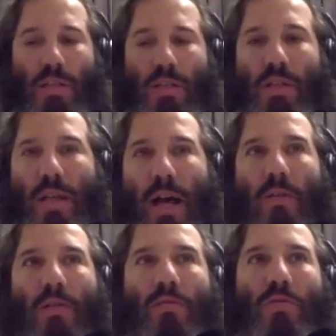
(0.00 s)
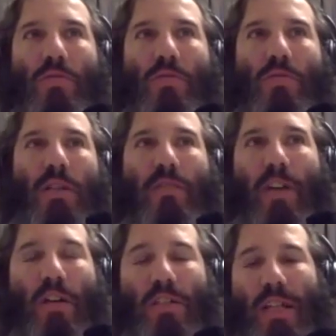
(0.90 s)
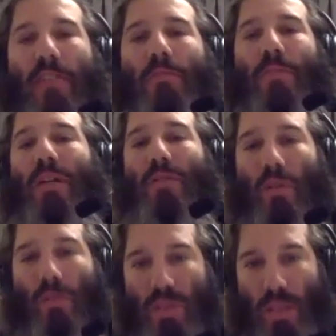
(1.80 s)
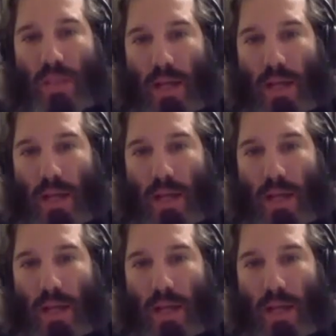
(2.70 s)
It's just, how do you translate the value? Because not everybody knows that.